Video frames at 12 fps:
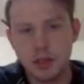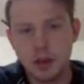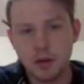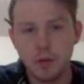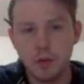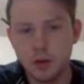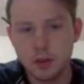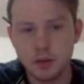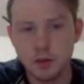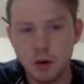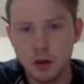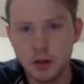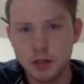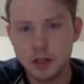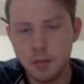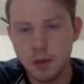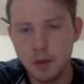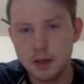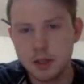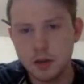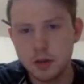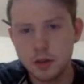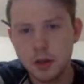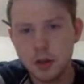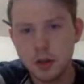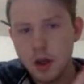just stick with 1, so we're on the same page.